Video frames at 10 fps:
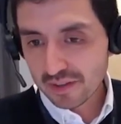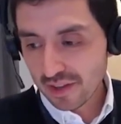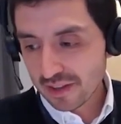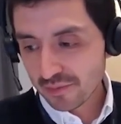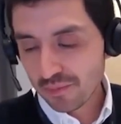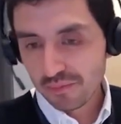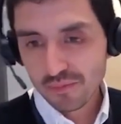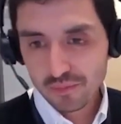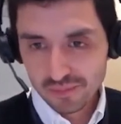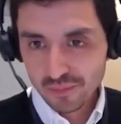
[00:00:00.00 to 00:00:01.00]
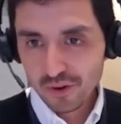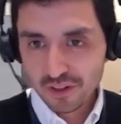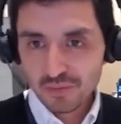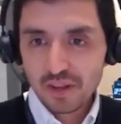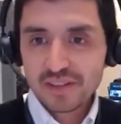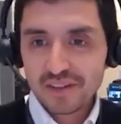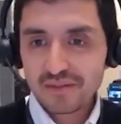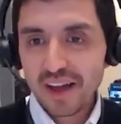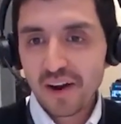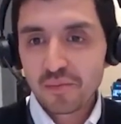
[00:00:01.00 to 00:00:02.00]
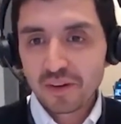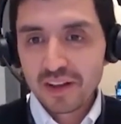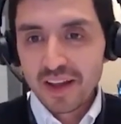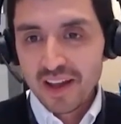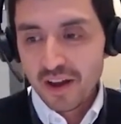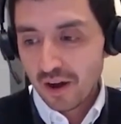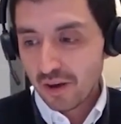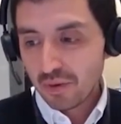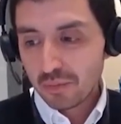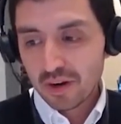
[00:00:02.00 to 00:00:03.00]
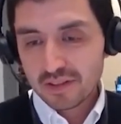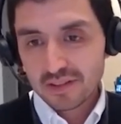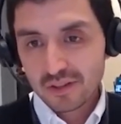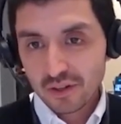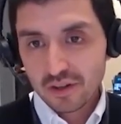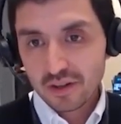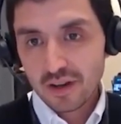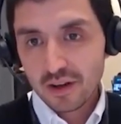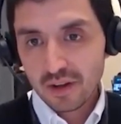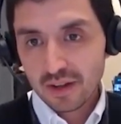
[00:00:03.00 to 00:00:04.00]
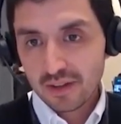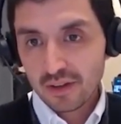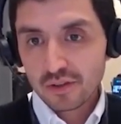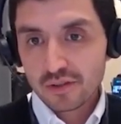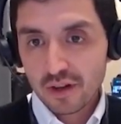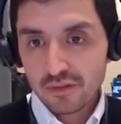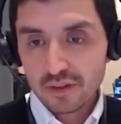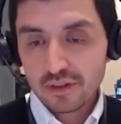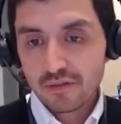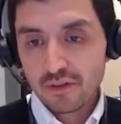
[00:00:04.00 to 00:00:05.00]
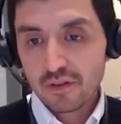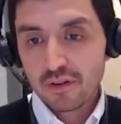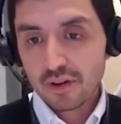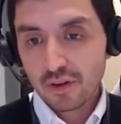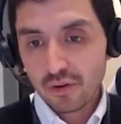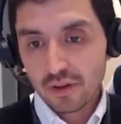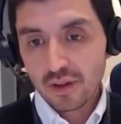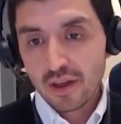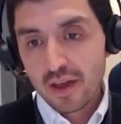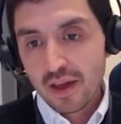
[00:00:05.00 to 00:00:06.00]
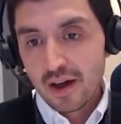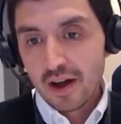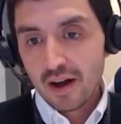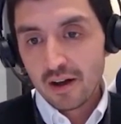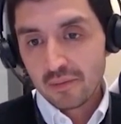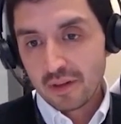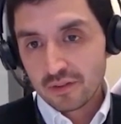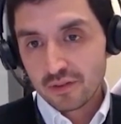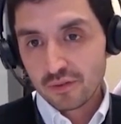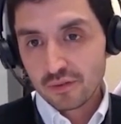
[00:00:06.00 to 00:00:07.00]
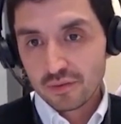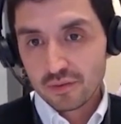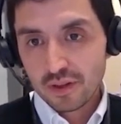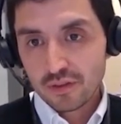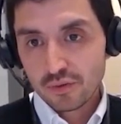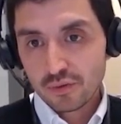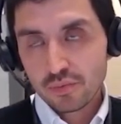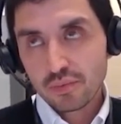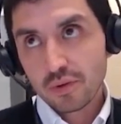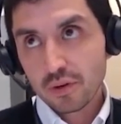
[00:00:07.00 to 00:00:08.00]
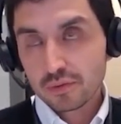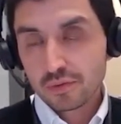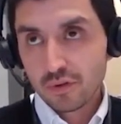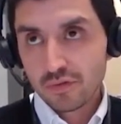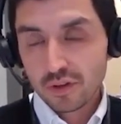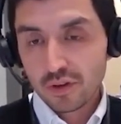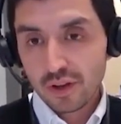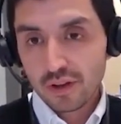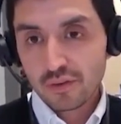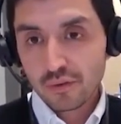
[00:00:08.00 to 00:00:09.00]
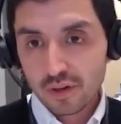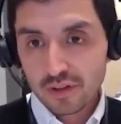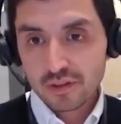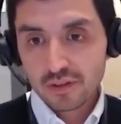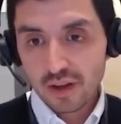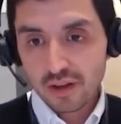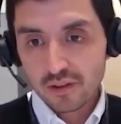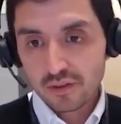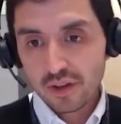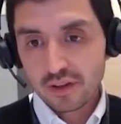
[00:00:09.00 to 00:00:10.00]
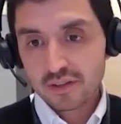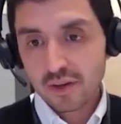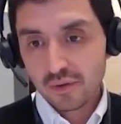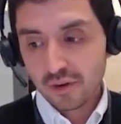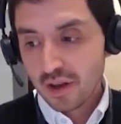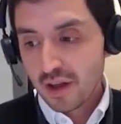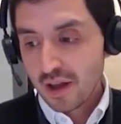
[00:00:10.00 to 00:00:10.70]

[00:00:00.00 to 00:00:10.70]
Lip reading: as more expensive now, but prices look like they could soften further going into well, hopefully going into the winter and into next summer